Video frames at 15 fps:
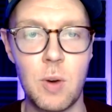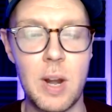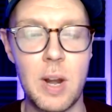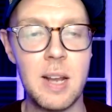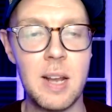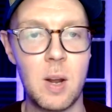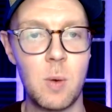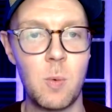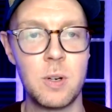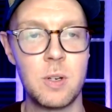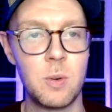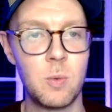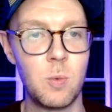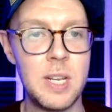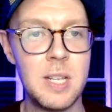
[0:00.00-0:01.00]
great and I want
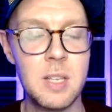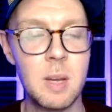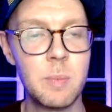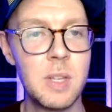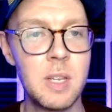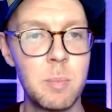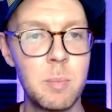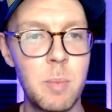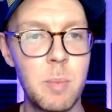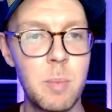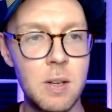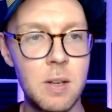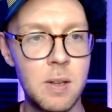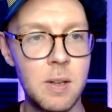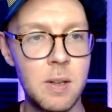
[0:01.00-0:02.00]
to read something
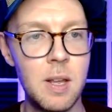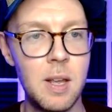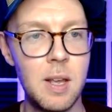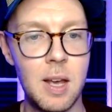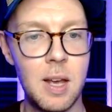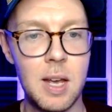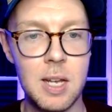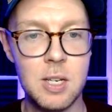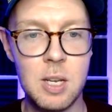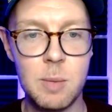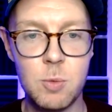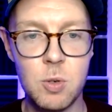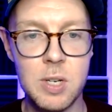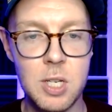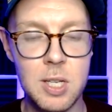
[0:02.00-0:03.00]
by
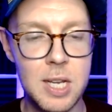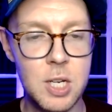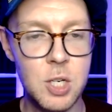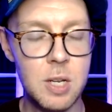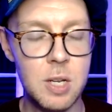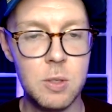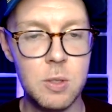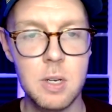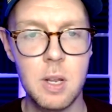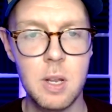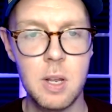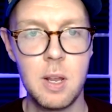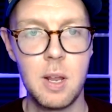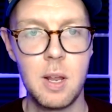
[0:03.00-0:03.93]
Tiptree/Sheldon.